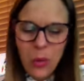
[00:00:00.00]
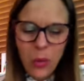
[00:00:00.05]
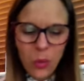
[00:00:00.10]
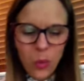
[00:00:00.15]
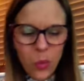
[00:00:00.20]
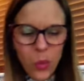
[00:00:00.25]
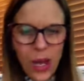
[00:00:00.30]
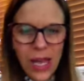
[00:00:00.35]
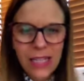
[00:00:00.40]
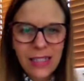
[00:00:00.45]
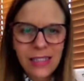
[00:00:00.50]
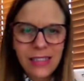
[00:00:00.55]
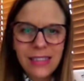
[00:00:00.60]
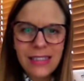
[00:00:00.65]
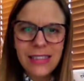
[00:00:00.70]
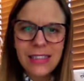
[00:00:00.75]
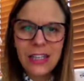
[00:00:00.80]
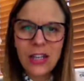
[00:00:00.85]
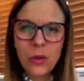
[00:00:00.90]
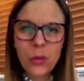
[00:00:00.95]
Well
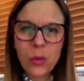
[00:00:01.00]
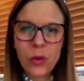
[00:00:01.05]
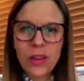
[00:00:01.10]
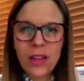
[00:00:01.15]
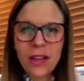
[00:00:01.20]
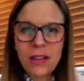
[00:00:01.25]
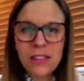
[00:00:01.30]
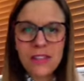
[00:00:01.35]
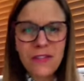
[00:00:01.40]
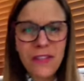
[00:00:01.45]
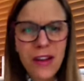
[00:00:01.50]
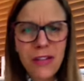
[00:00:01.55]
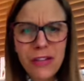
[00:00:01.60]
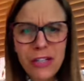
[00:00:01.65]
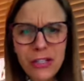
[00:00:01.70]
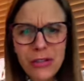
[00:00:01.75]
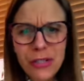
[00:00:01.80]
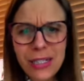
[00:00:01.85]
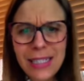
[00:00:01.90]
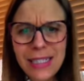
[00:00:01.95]
done. Well, that was very
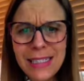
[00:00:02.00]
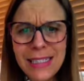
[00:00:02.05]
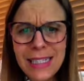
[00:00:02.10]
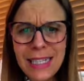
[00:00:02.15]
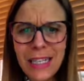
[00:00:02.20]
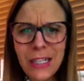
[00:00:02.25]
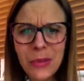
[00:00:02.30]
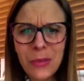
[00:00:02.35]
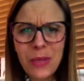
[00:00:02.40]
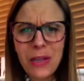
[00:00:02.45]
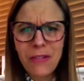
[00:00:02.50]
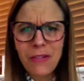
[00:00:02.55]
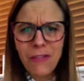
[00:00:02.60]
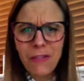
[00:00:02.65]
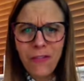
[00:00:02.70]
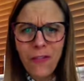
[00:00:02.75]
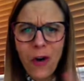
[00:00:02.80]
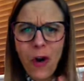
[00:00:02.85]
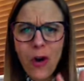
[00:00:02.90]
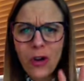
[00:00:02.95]
tricky today because we had
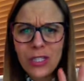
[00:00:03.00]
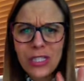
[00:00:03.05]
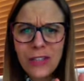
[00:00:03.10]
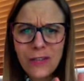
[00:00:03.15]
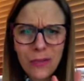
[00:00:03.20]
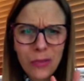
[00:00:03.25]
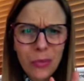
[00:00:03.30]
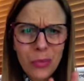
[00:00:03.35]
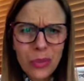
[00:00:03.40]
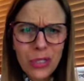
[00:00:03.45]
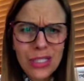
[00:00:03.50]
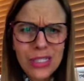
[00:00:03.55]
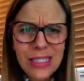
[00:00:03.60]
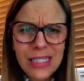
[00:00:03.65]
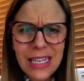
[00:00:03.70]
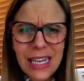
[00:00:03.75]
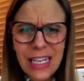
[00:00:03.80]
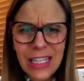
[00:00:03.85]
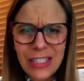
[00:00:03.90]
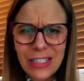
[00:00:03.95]
4 different
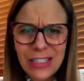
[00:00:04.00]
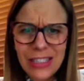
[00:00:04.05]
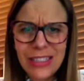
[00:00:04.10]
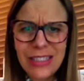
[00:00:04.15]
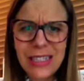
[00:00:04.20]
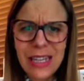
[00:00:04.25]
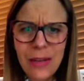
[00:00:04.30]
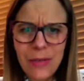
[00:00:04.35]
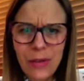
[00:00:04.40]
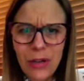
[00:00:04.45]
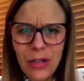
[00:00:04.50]
pronunciations to have a